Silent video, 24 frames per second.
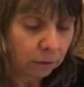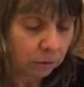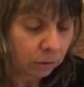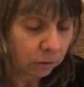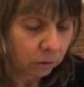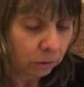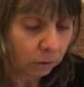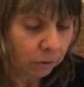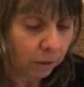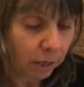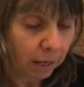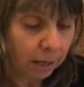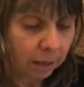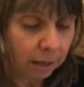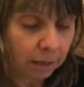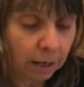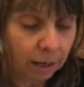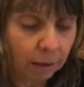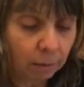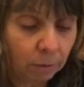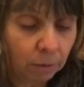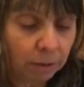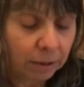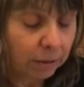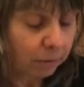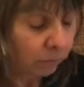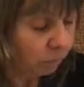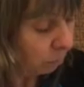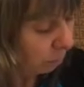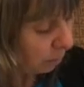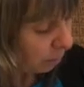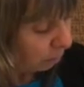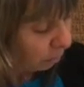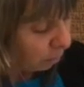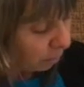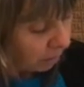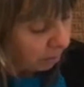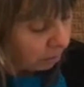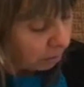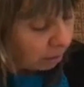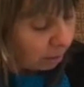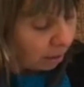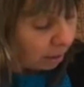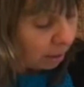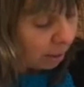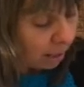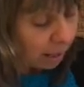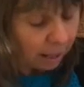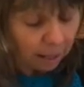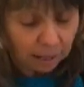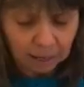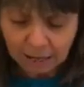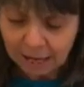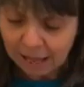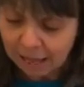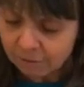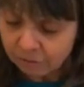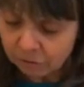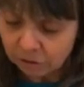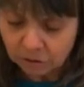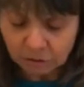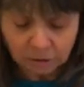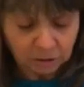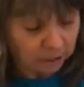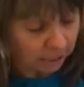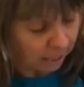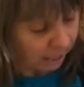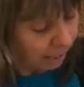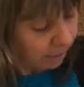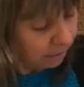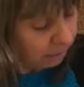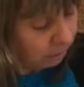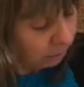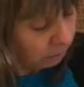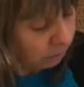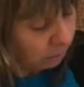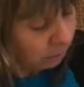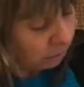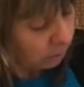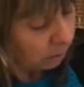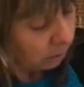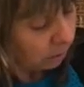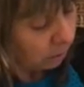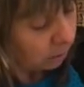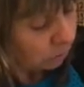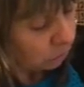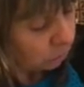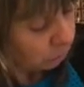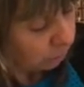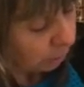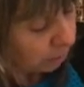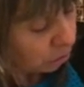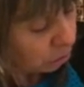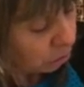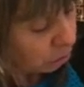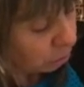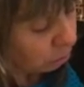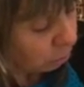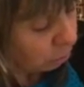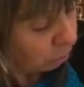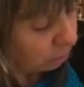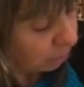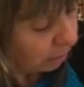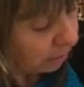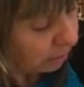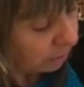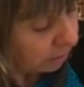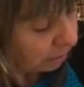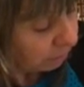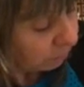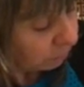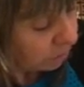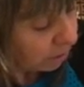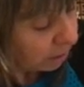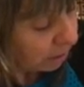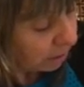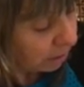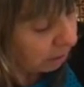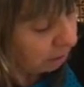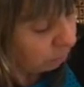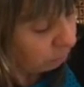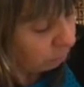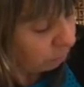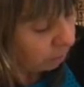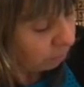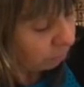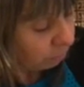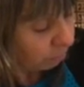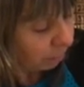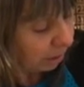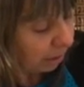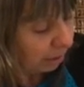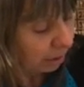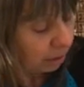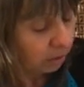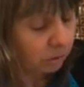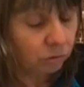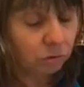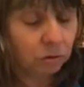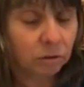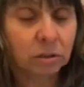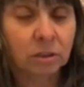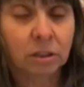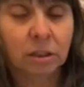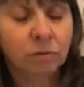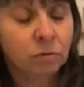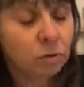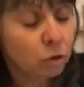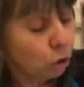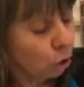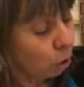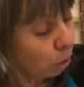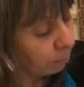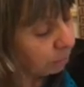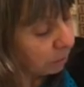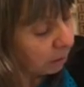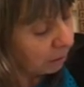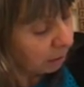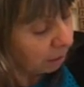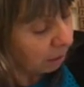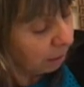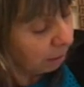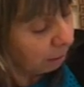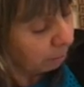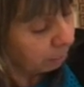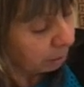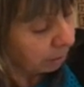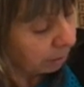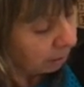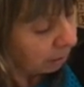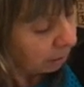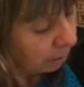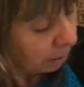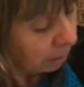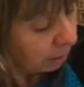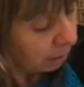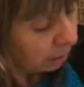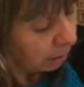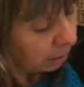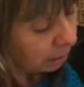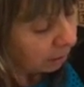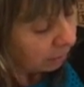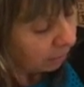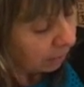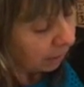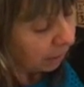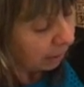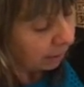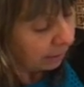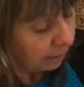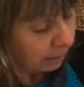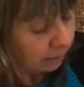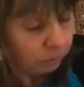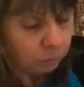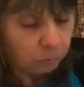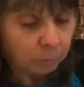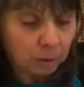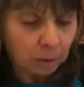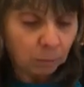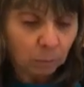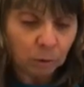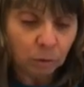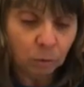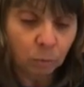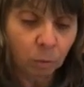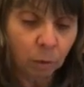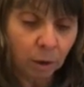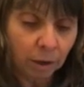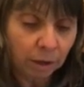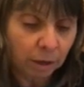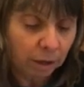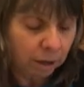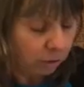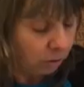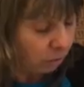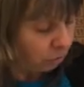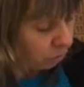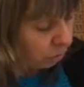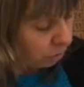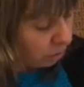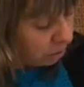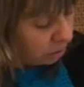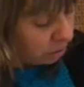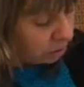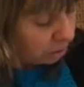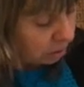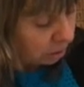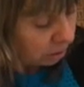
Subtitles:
So that now leaves me with 11 10s. So I show this, I've taken one of my hundreds, I've chopped it up. That leaves me with 100,